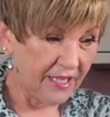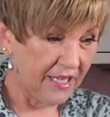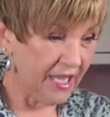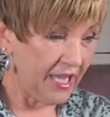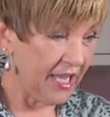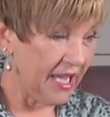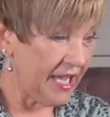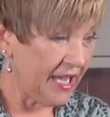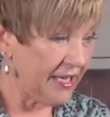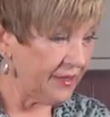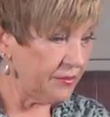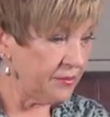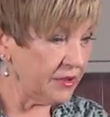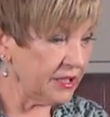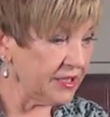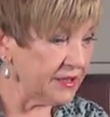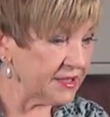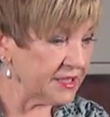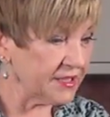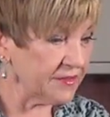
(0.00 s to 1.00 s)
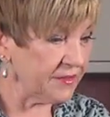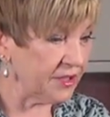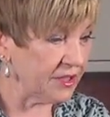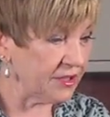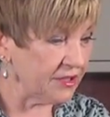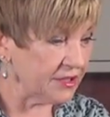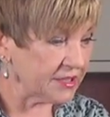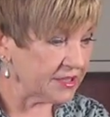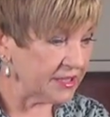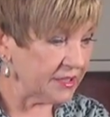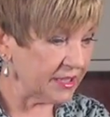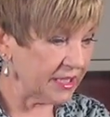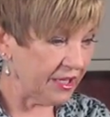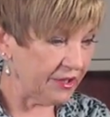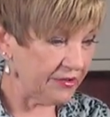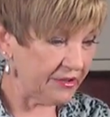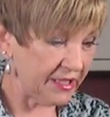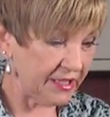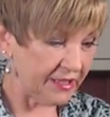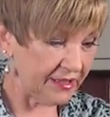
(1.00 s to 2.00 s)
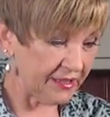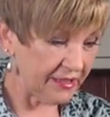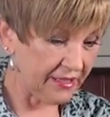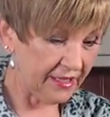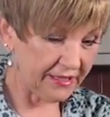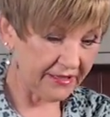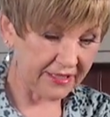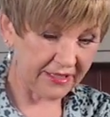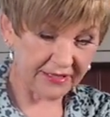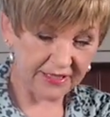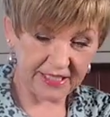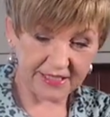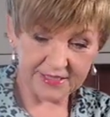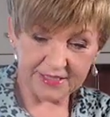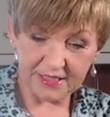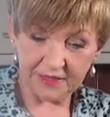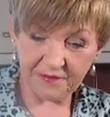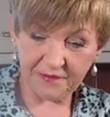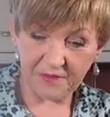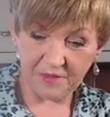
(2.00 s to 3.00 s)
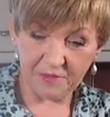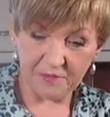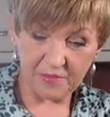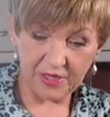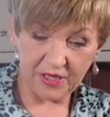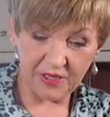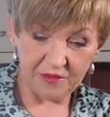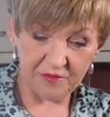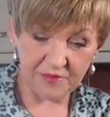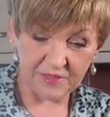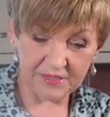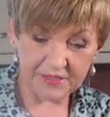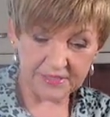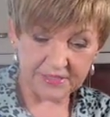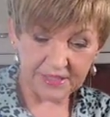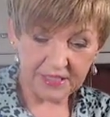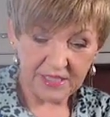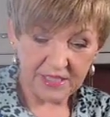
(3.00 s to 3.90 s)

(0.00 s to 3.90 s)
And what else have I got to go in? I think that's it for the moment.